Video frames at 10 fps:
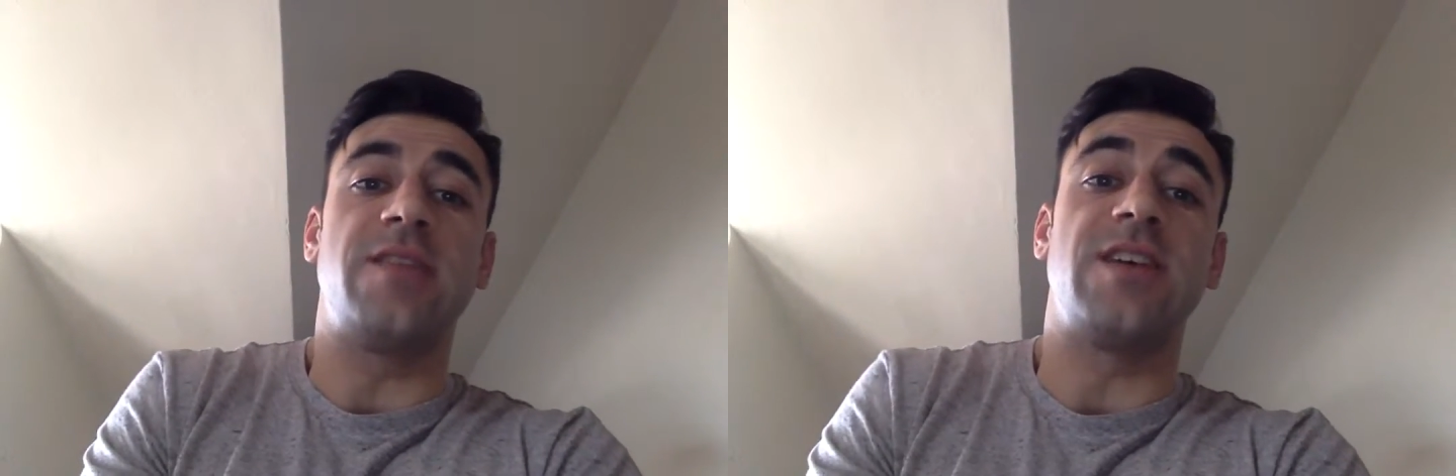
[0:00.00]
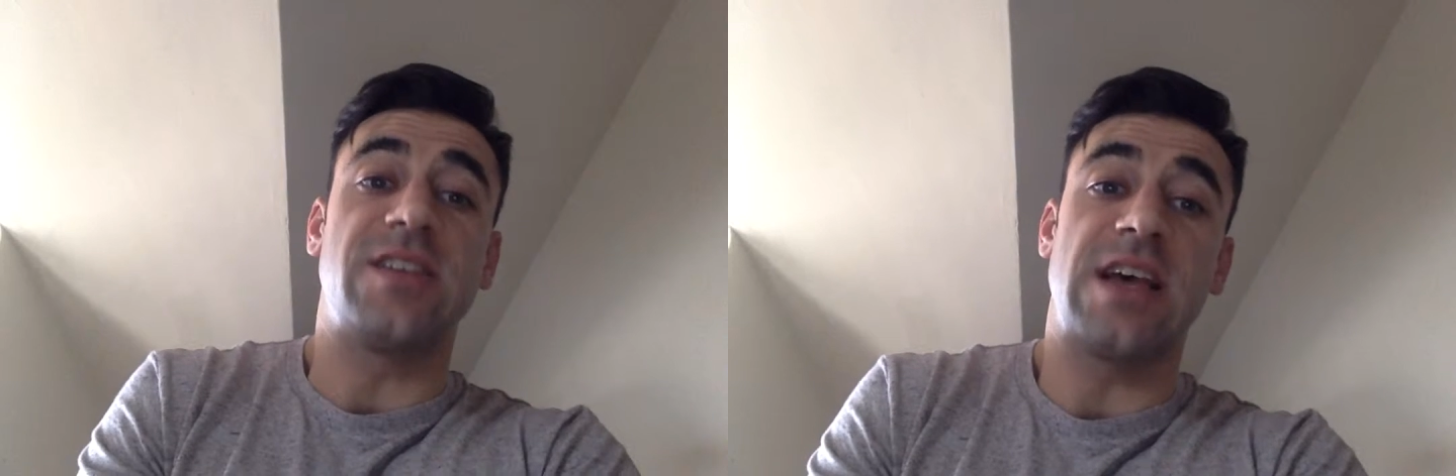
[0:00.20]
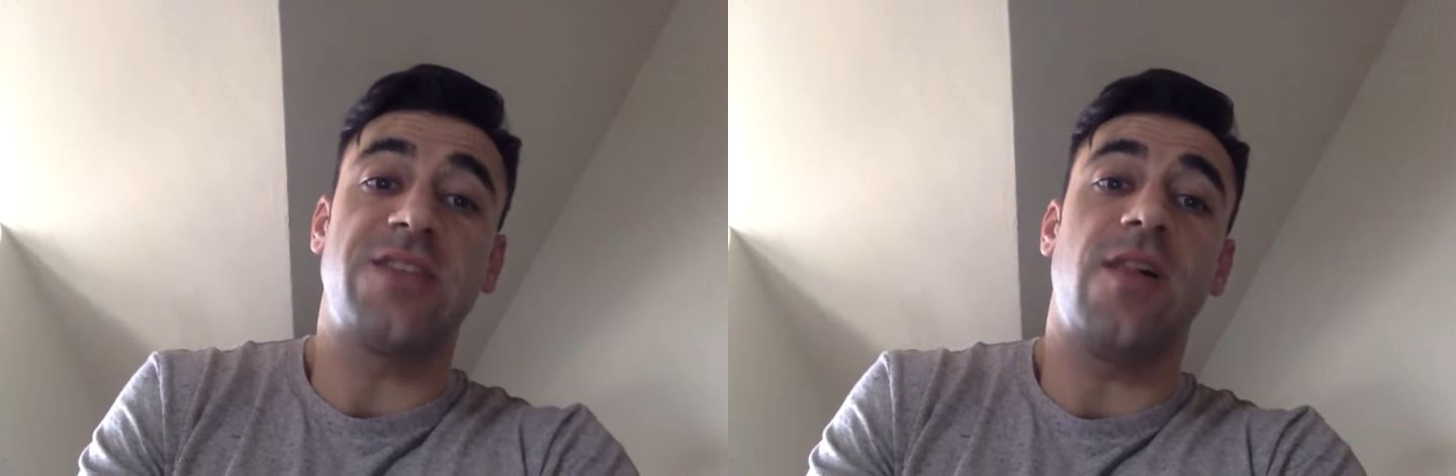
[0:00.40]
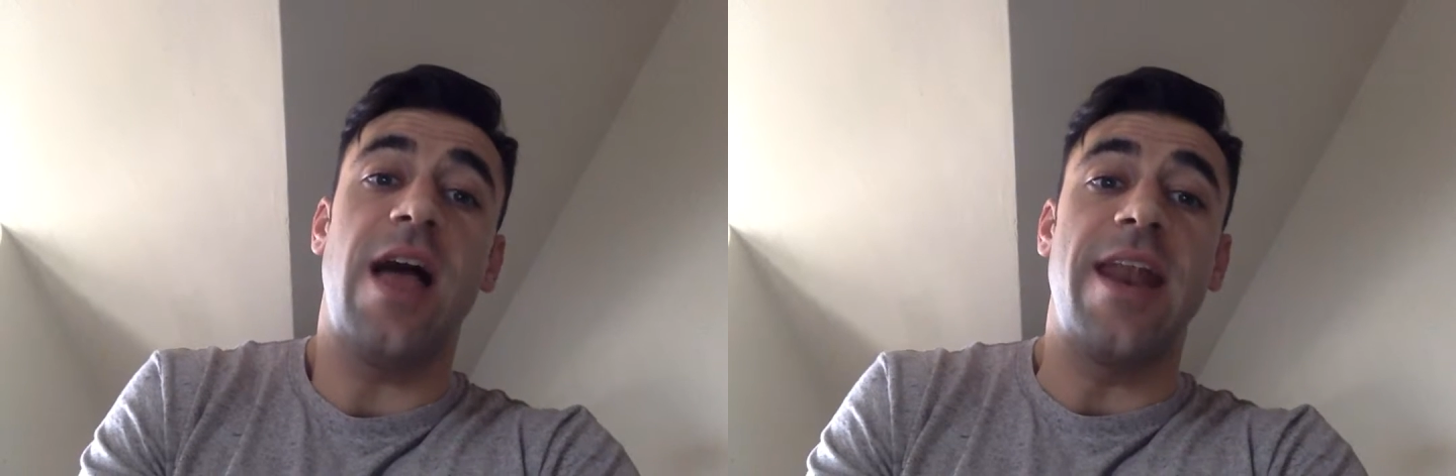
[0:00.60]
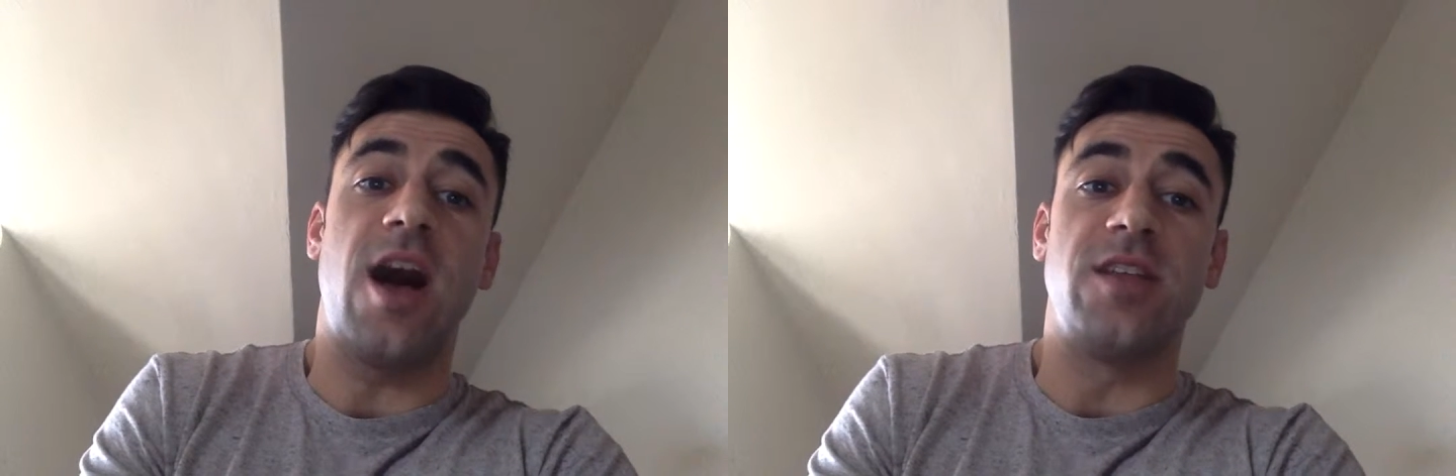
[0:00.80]
successful
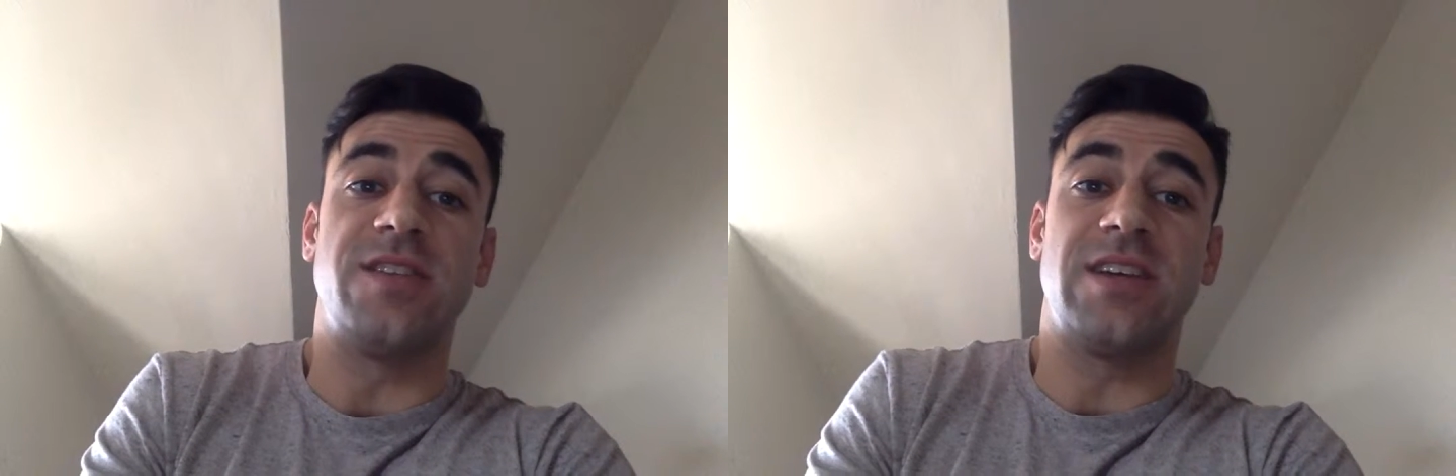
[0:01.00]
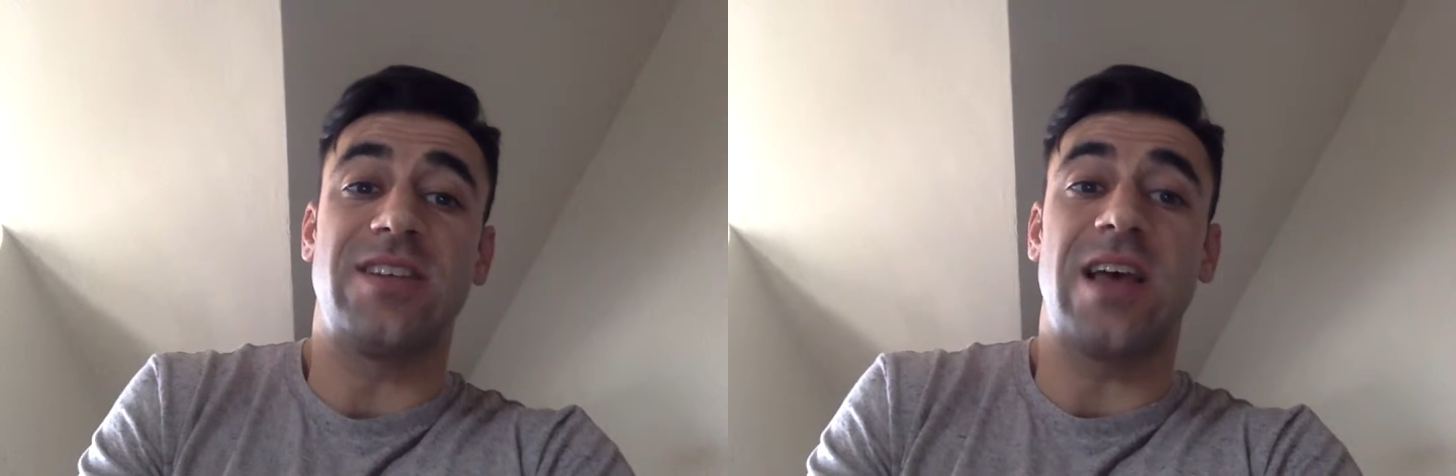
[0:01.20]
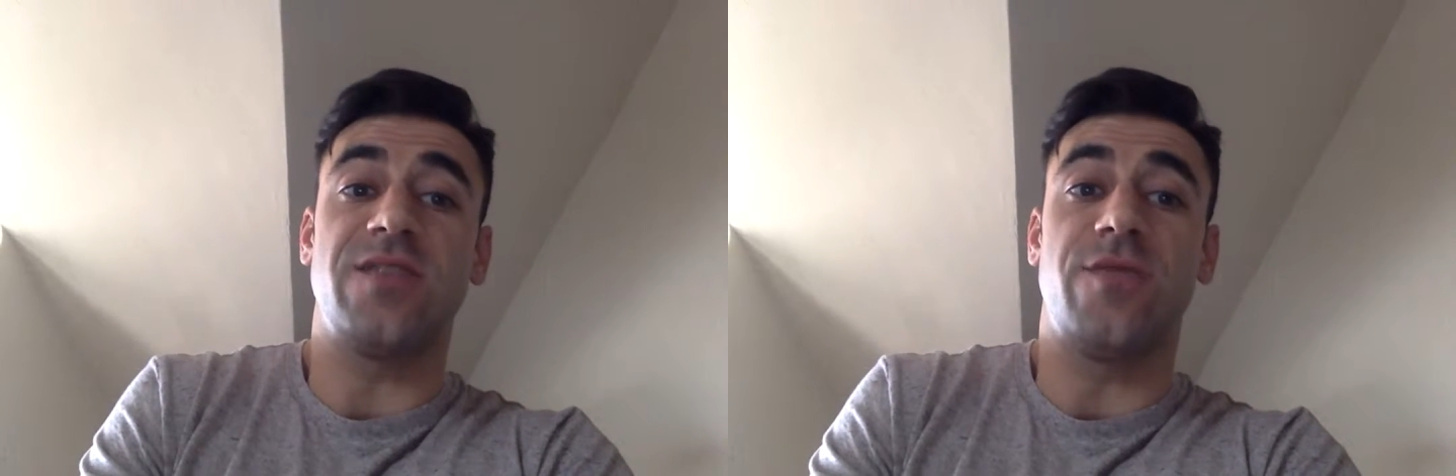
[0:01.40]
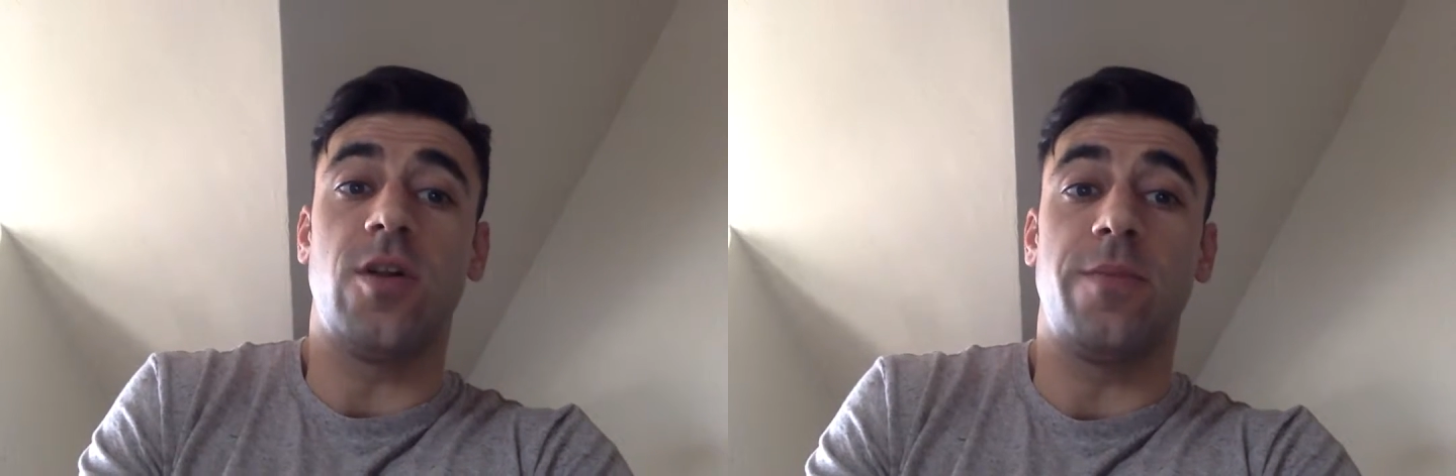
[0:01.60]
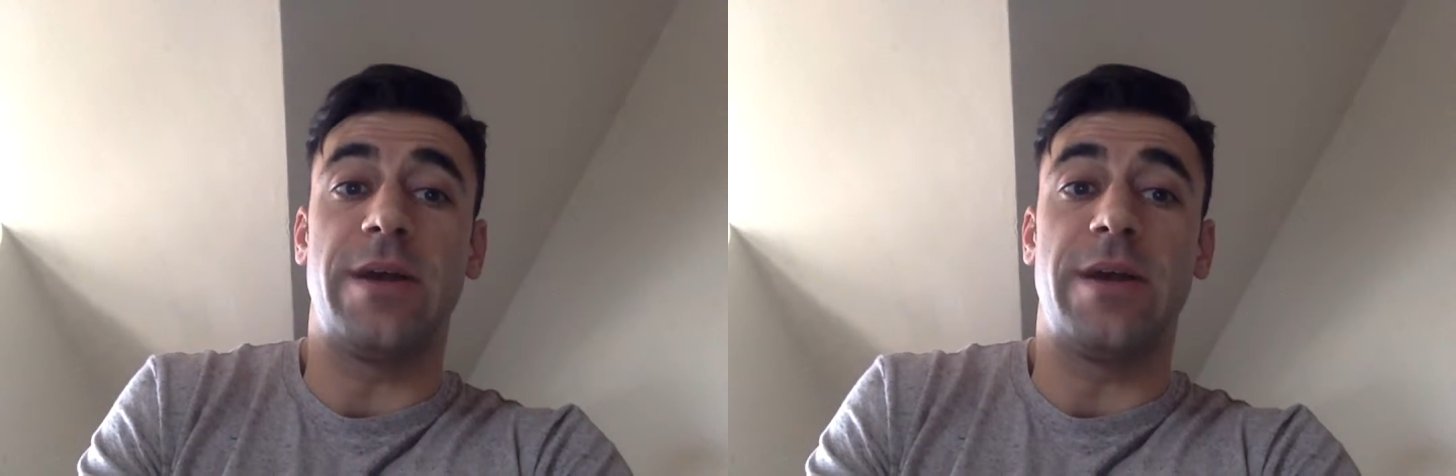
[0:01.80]
and unsuccessful